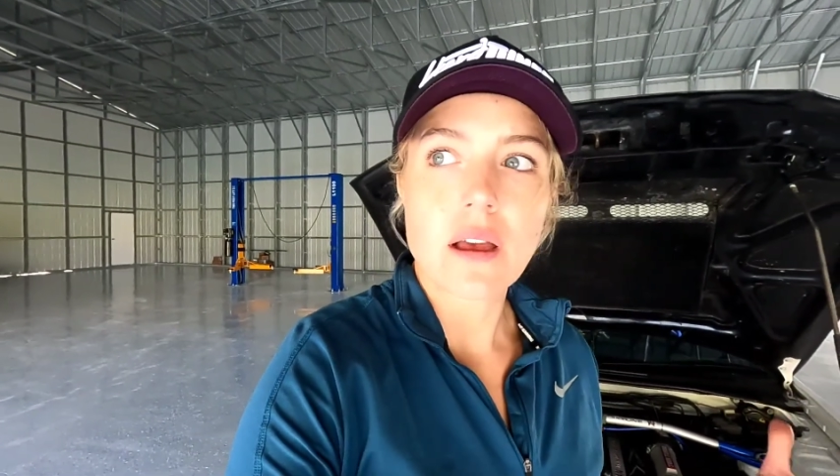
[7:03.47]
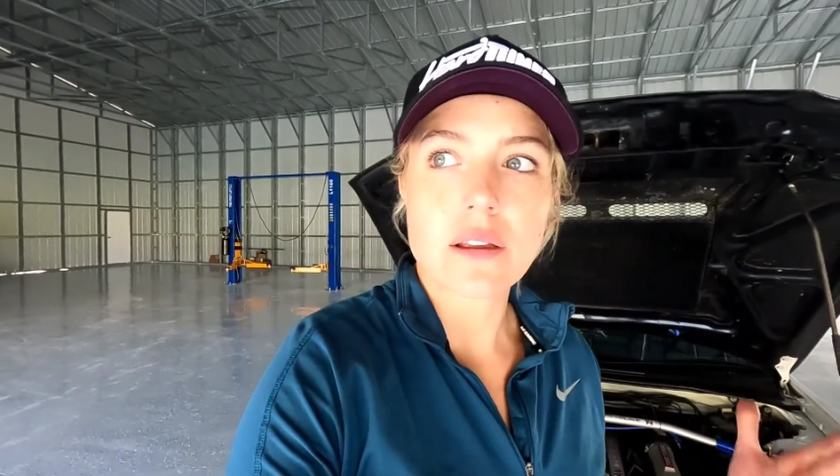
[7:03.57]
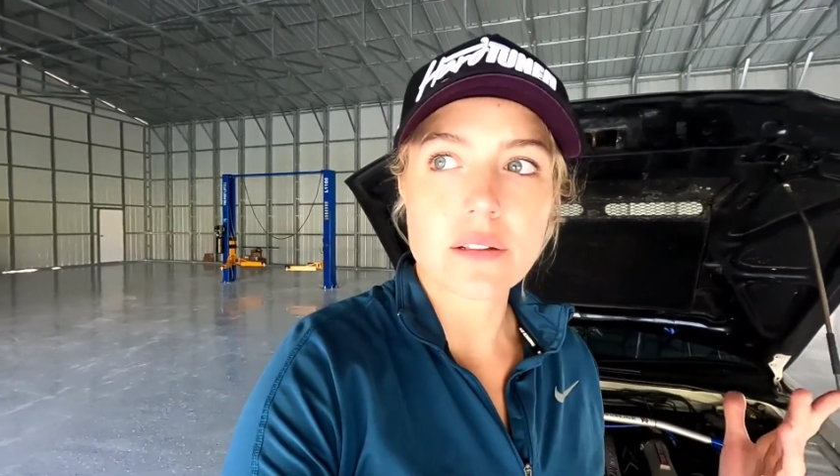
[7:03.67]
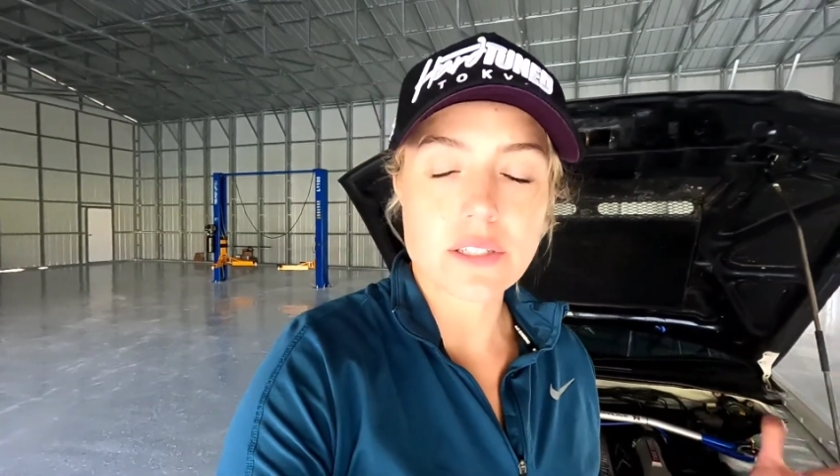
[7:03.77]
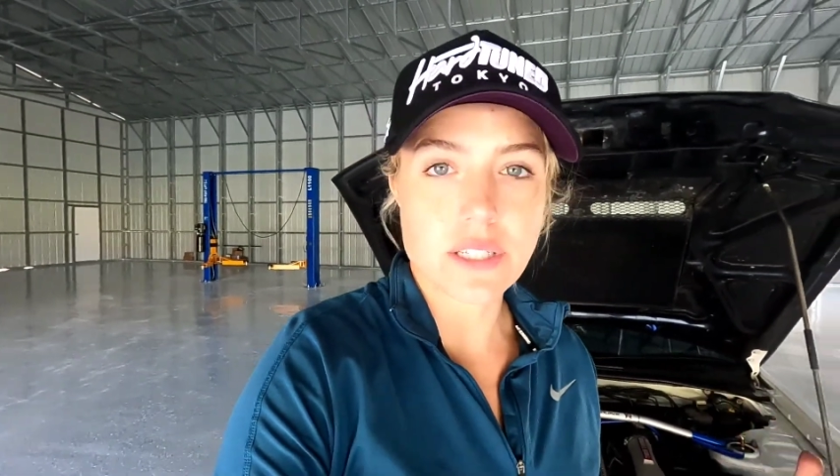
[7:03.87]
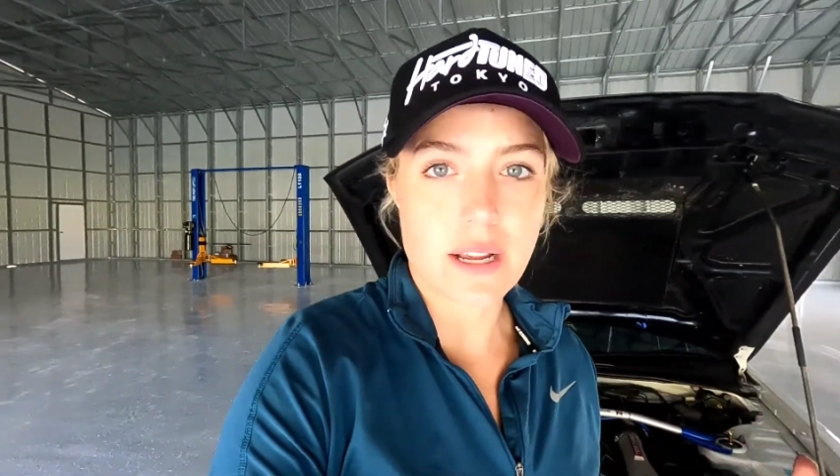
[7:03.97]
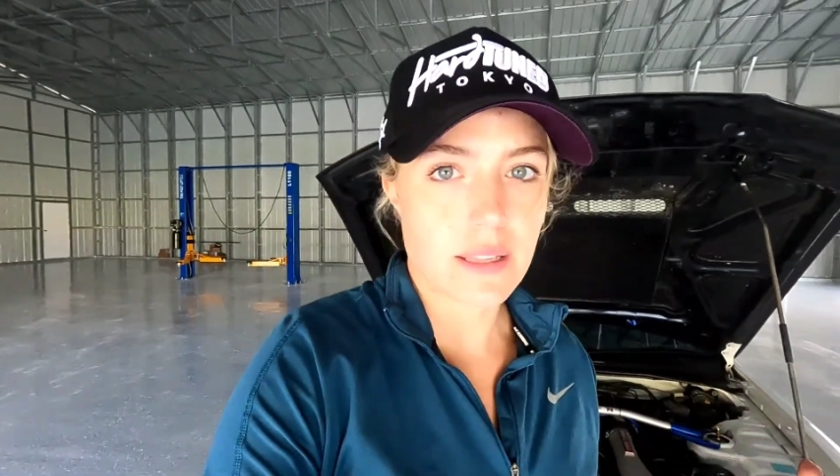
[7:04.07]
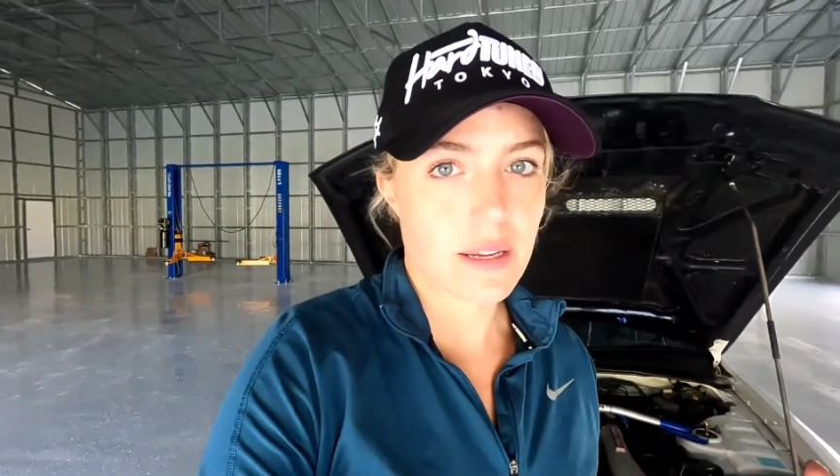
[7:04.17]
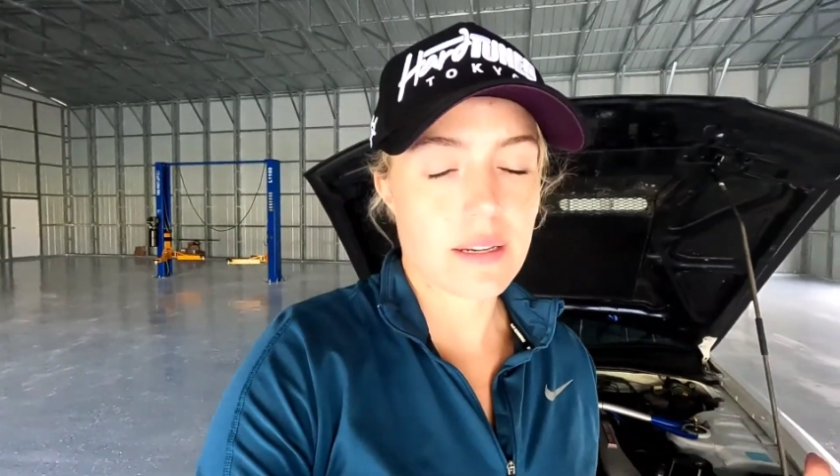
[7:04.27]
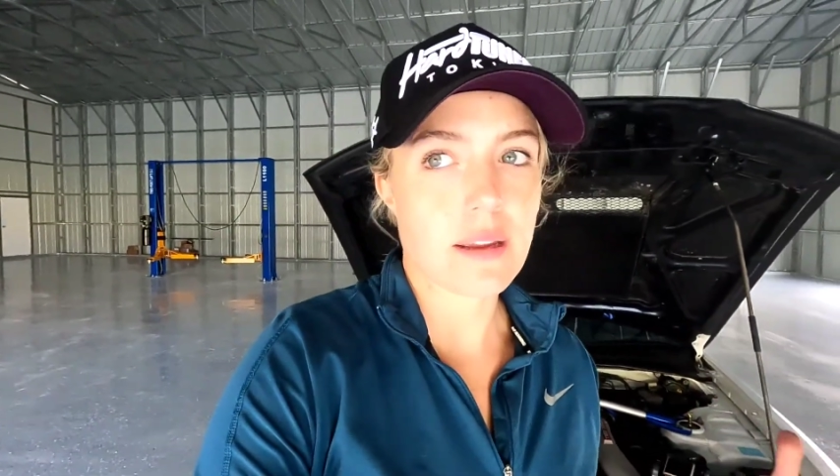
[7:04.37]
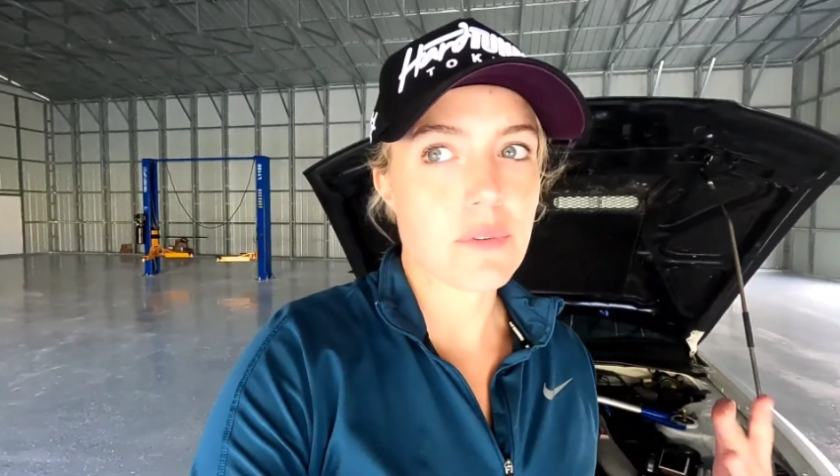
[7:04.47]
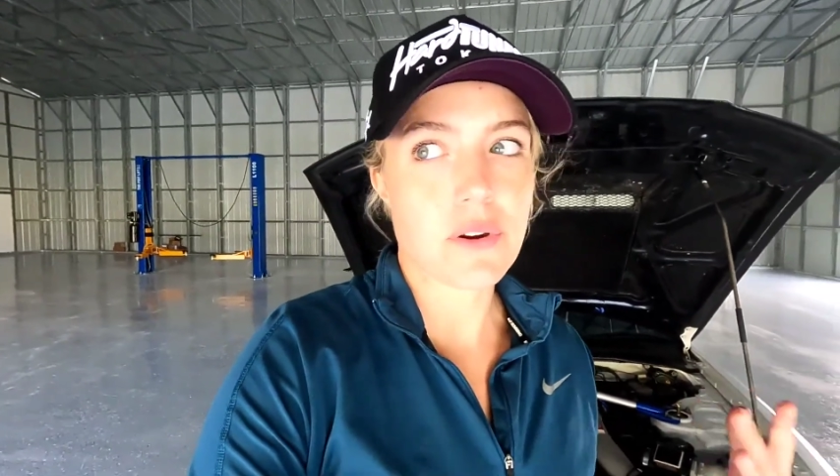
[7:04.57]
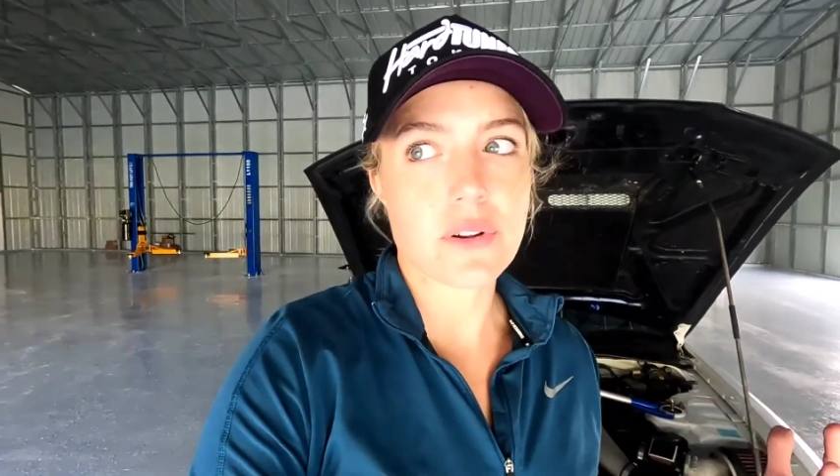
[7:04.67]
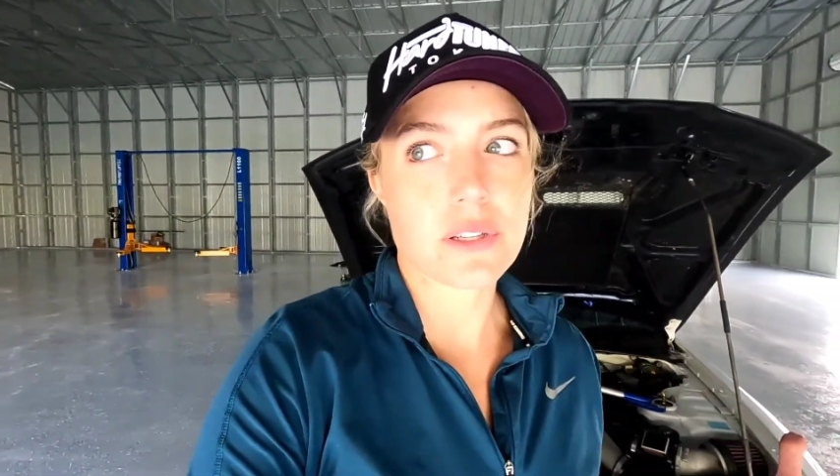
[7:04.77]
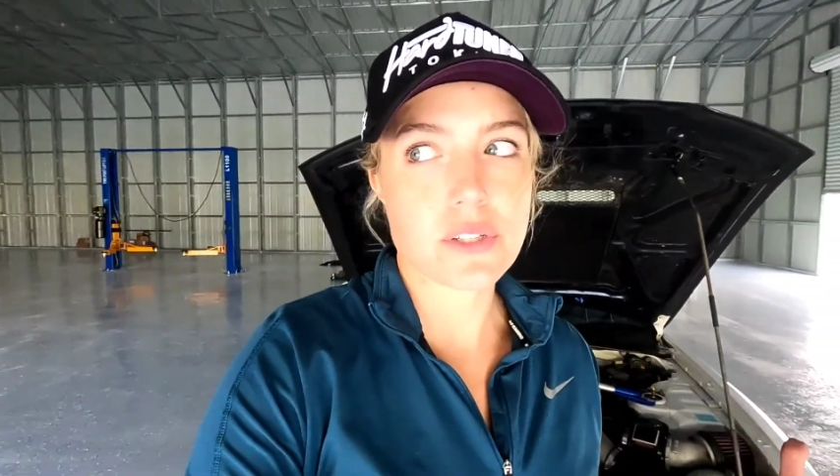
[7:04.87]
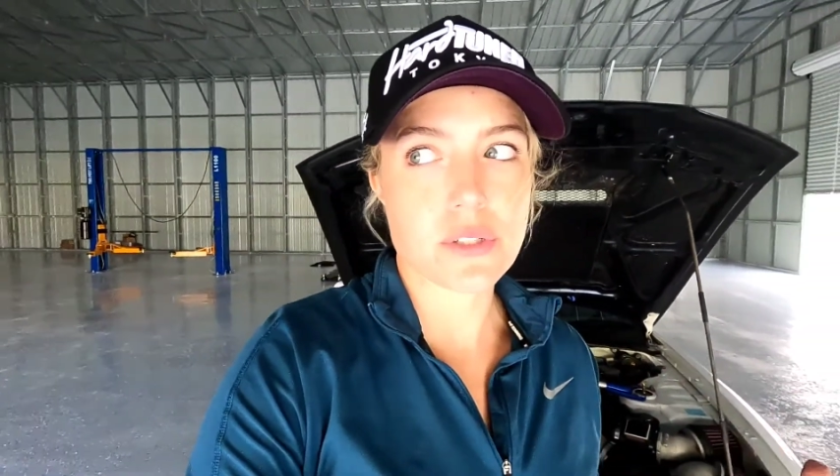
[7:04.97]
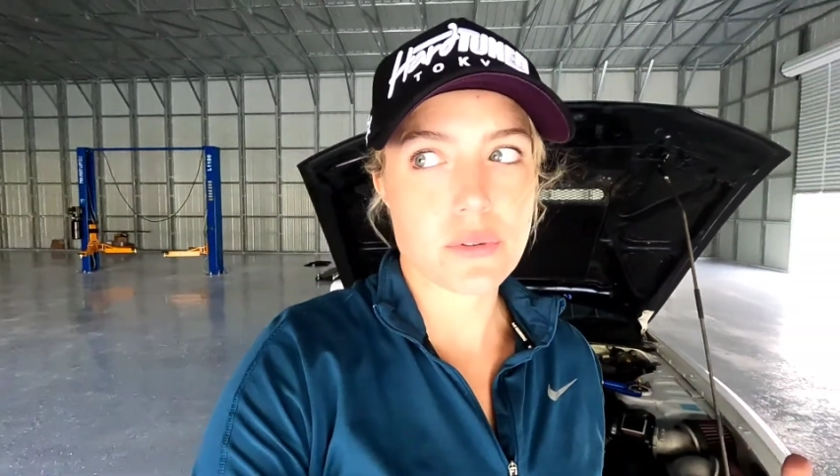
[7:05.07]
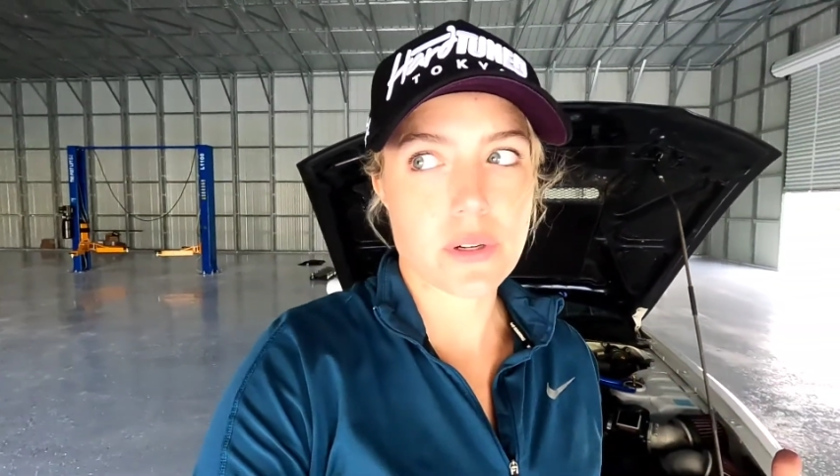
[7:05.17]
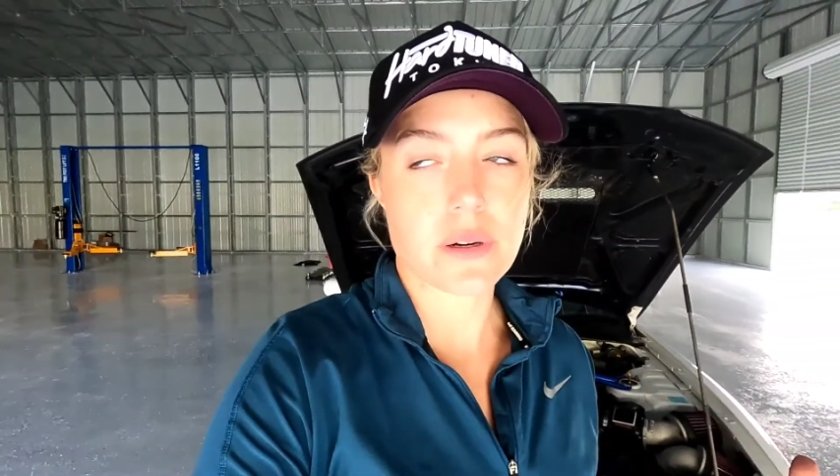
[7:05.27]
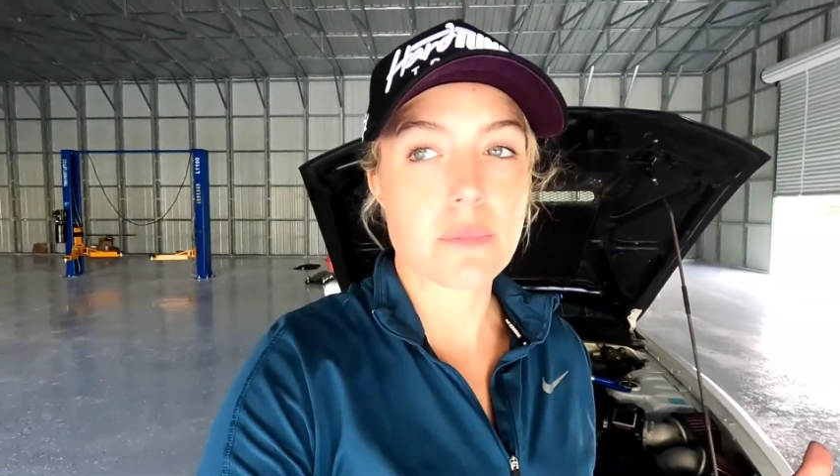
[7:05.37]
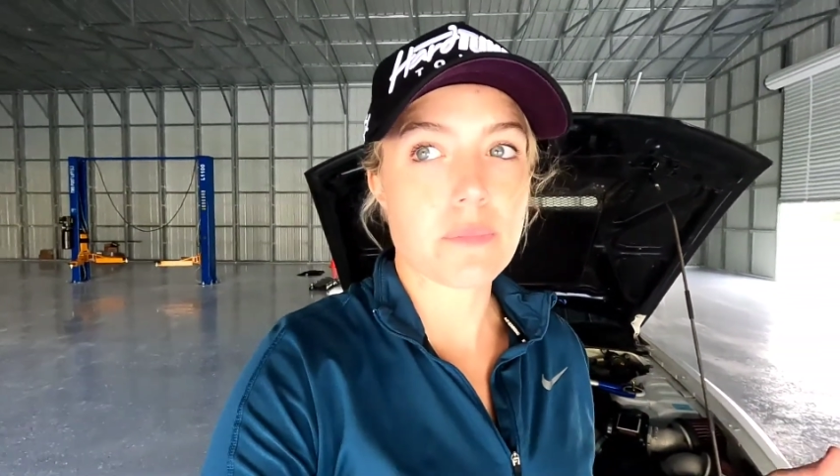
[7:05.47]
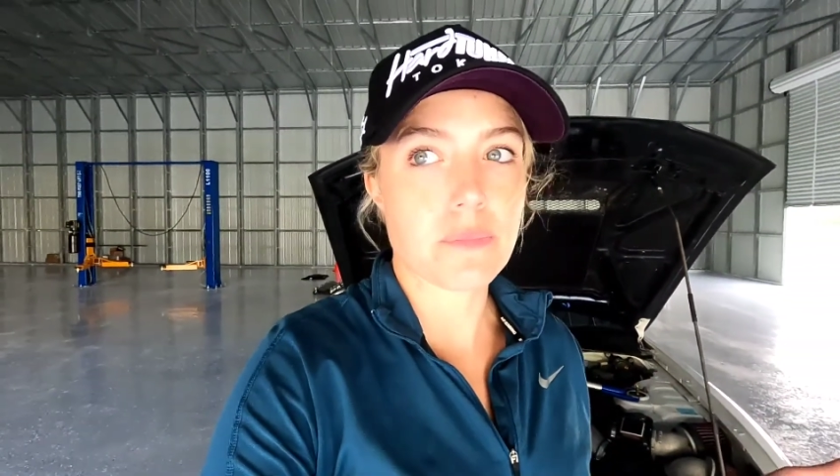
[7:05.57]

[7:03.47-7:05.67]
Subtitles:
another Skyline. I'm not really sure.